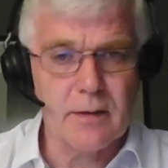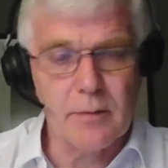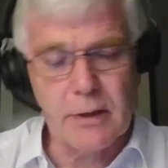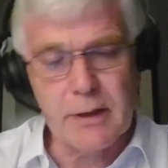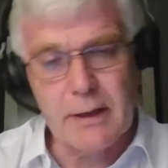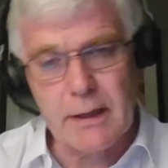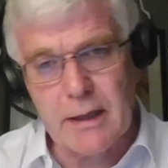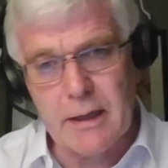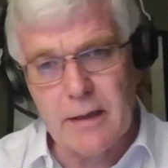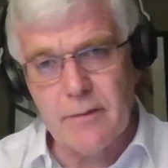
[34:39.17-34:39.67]
So
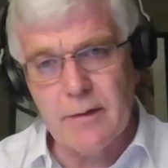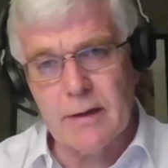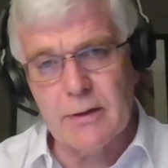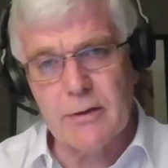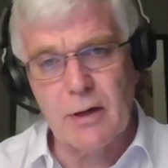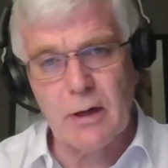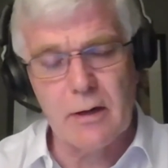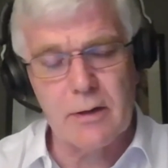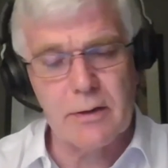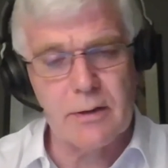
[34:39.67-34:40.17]
putting in EV
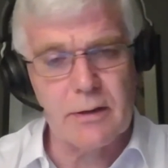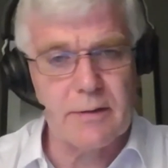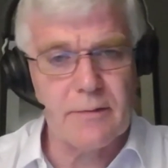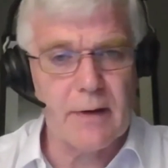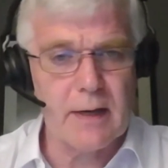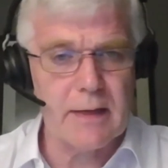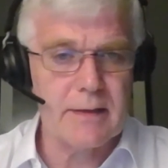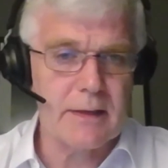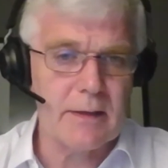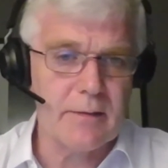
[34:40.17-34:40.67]
chargers,
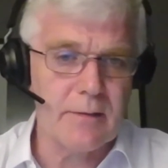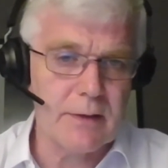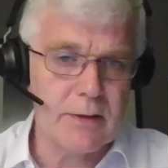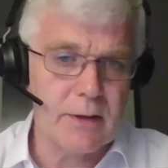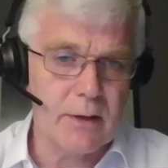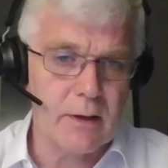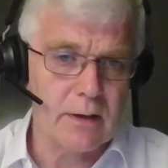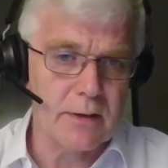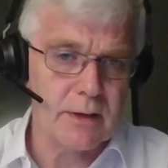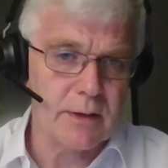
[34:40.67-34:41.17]
fast EV
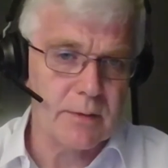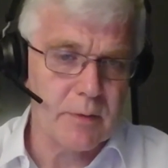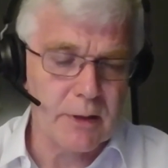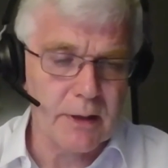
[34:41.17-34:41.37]
chargers,